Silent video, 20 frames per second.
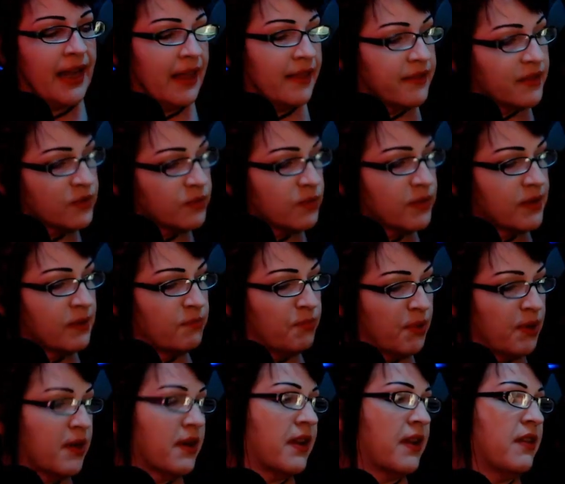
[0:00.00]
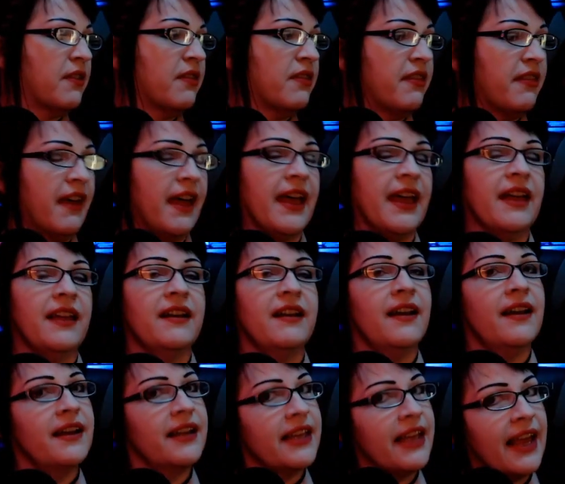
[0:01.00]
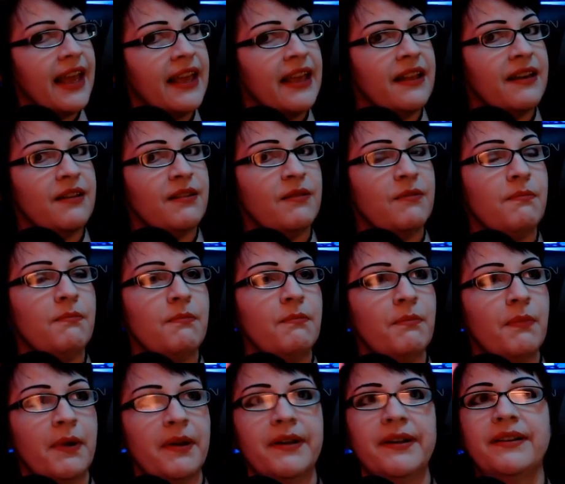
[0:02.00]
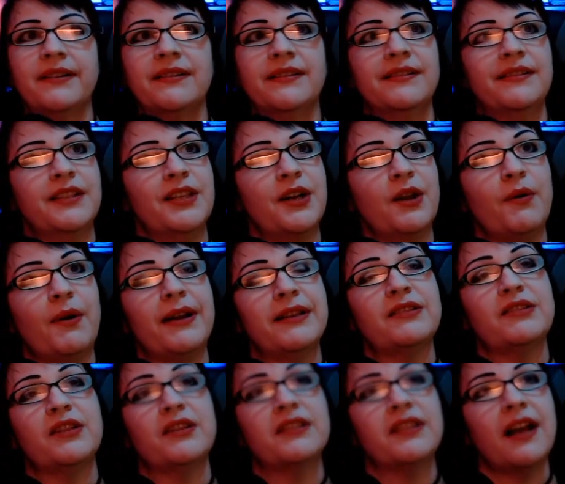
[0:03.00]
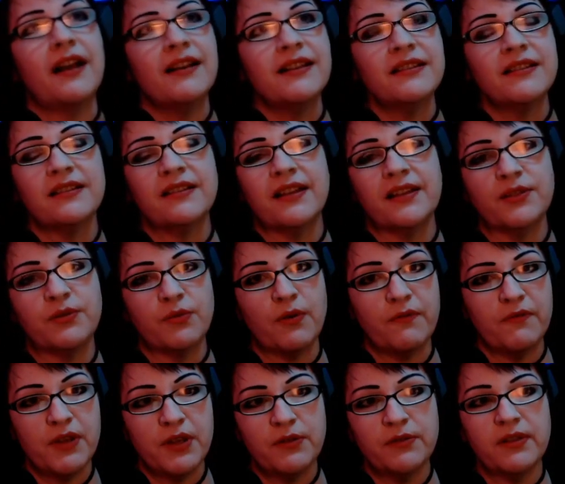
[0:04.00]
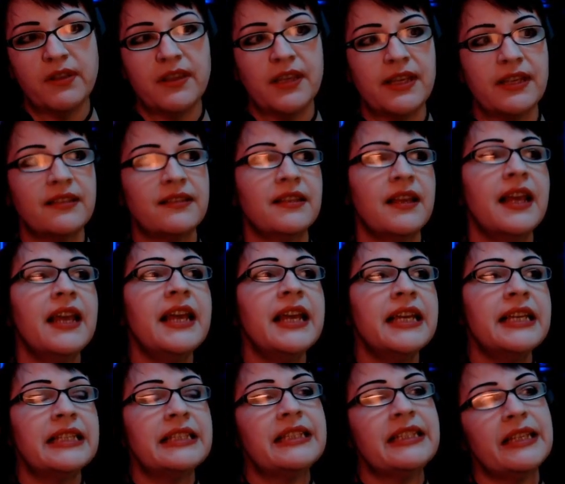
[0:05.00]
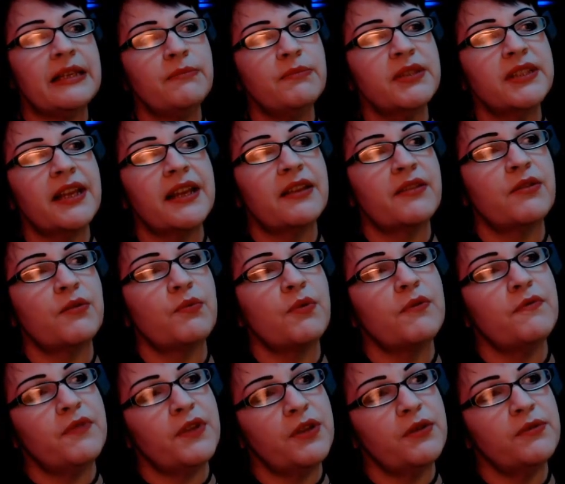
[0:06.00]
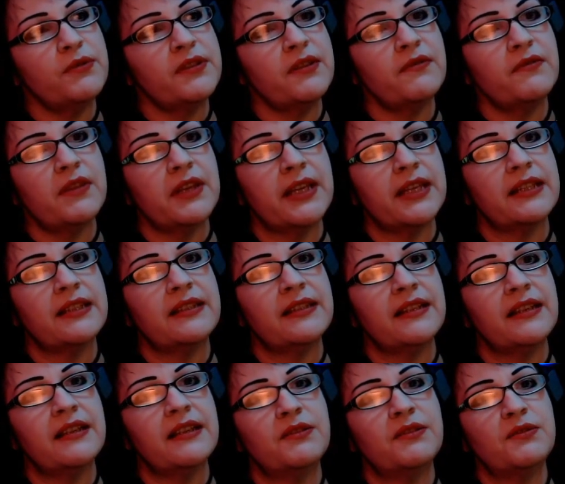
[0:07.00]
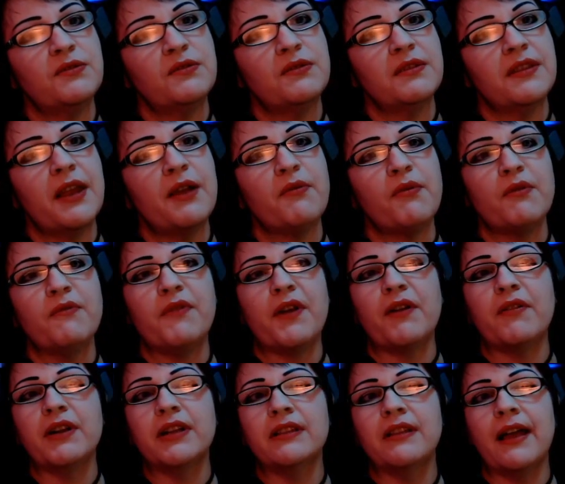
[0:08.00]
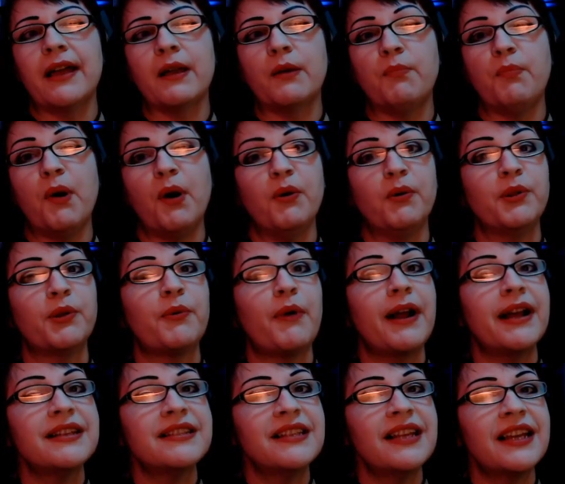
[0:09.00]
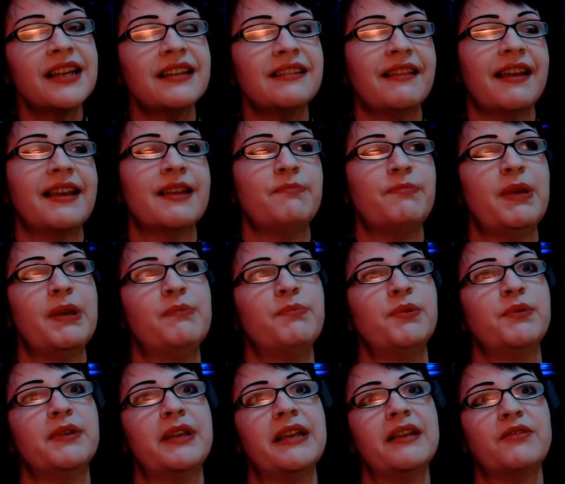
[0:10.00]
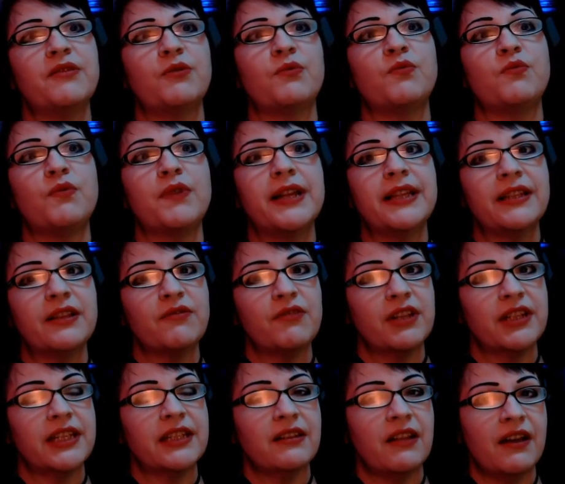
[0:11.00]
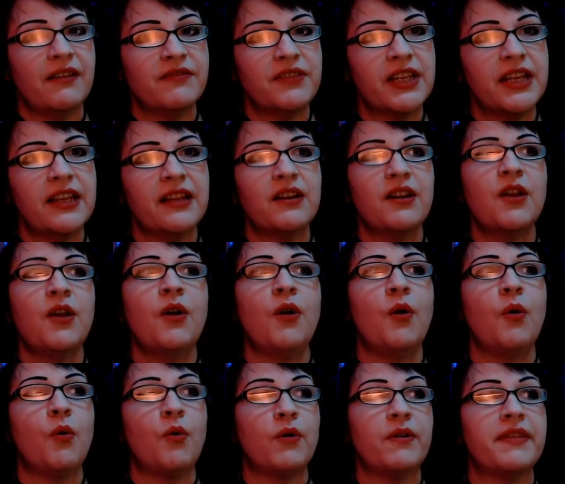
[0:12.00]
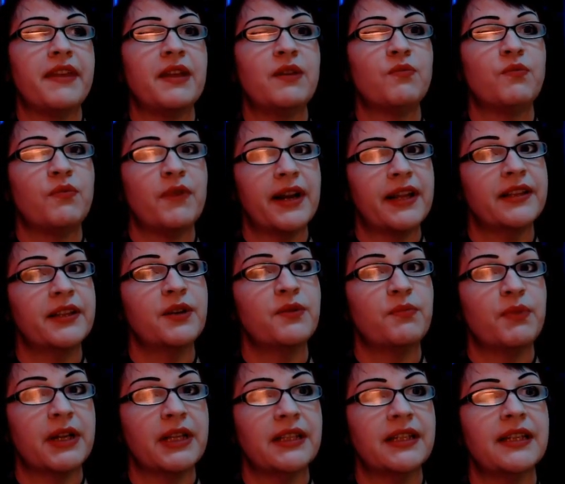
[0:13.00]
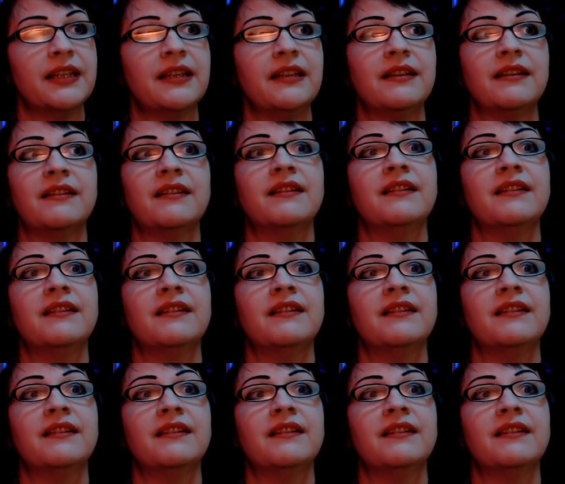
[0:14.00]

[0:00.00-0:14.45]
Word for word: this was a book that, again, you know, I saw tons and tons of reviews of this. It seems like the reviews of this, they were very, like, polarizing. Like, people either really, really loved it or they really, really